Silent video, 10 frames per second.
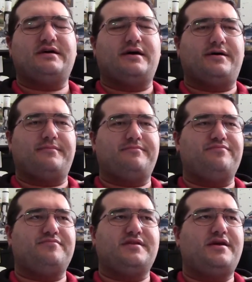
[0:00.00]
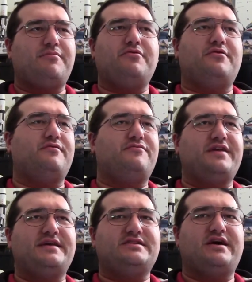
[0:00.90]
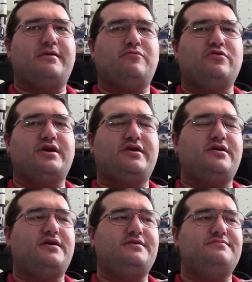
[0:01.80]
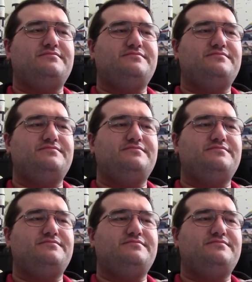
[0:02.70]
A couple of things I'm working on.